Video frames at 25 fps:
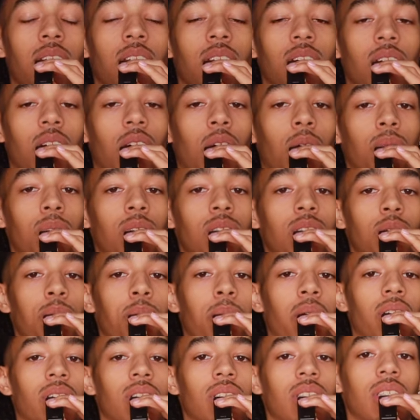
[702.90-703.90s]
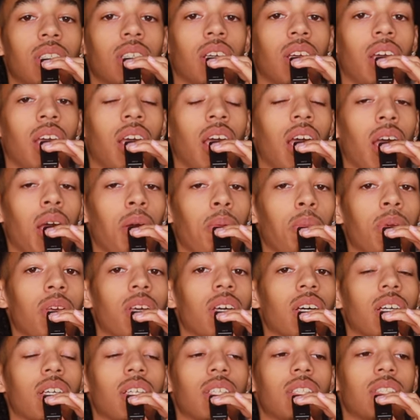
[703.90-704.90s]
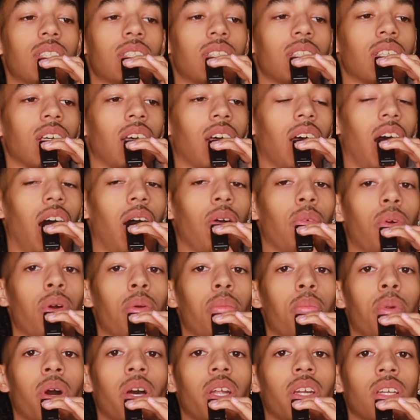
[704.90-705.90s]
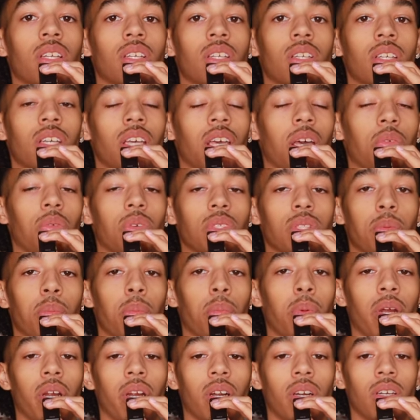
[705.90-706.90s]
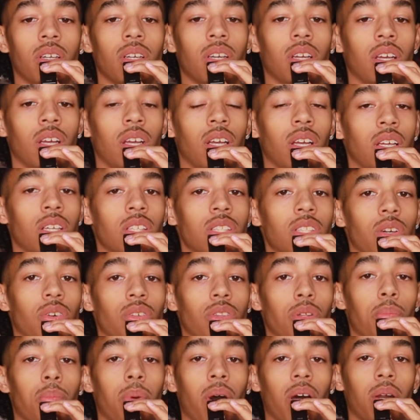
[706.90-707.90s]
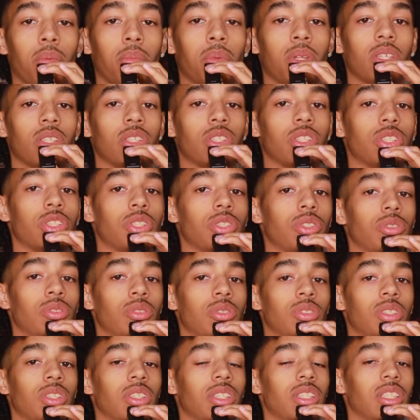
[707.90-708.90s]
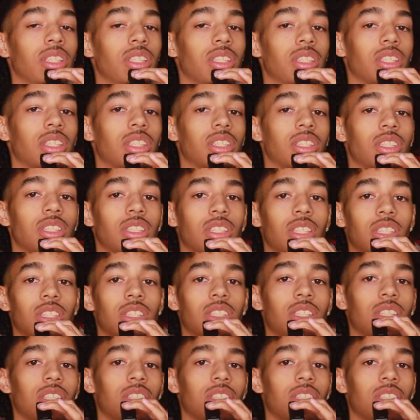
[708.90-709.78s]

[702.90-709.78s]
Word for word: in the comments about this because I went mudding and was impaired. So, on the bottom of the shoe it's just